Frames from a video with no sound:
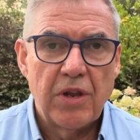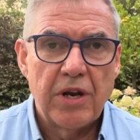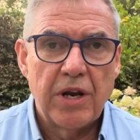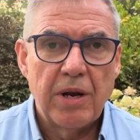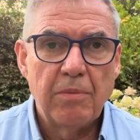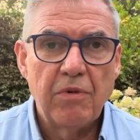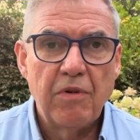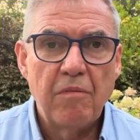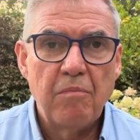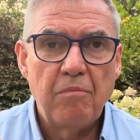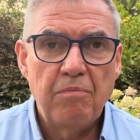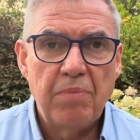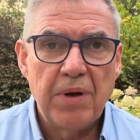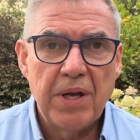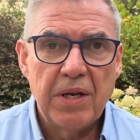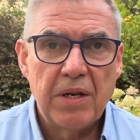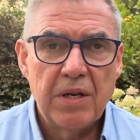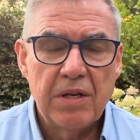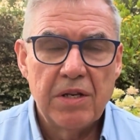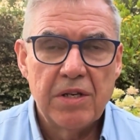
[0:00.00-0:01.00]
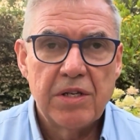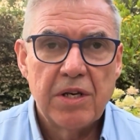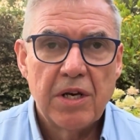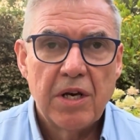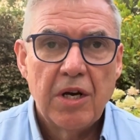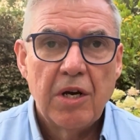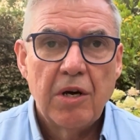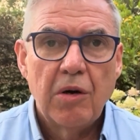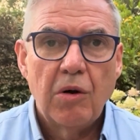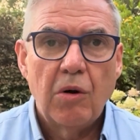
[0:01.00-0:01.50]
on the number of bins
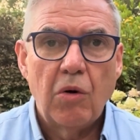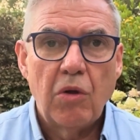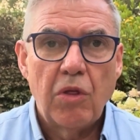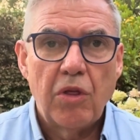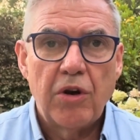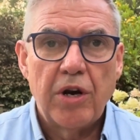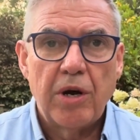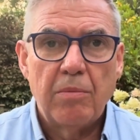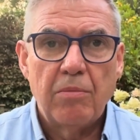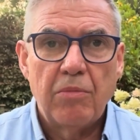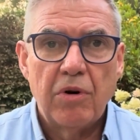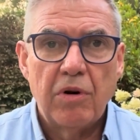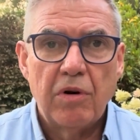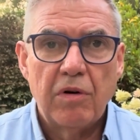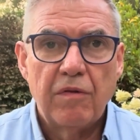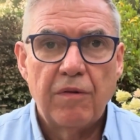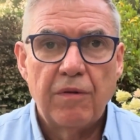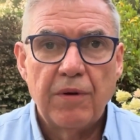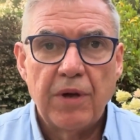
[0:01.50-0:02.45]
or the number of